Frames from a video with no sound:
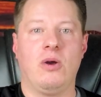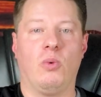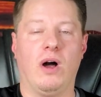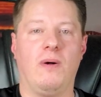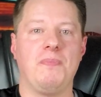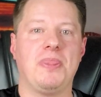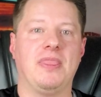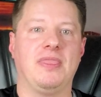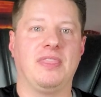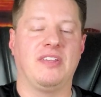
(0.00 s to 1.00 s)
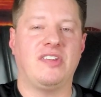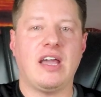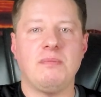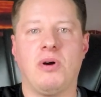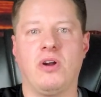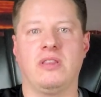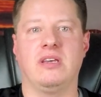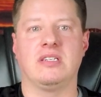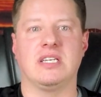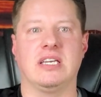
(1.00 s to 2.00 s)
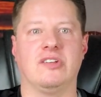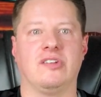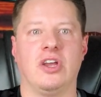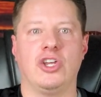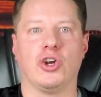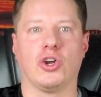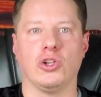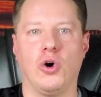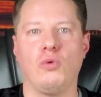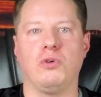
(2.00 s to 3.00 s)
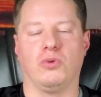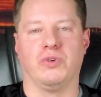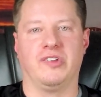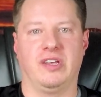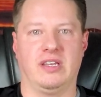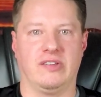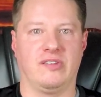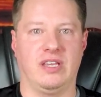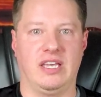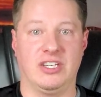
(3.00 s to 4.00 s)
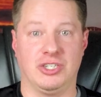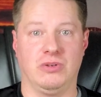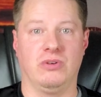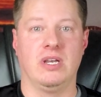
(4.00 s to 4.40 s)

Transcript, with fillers: Well, the second part of this is your global resiliency issue,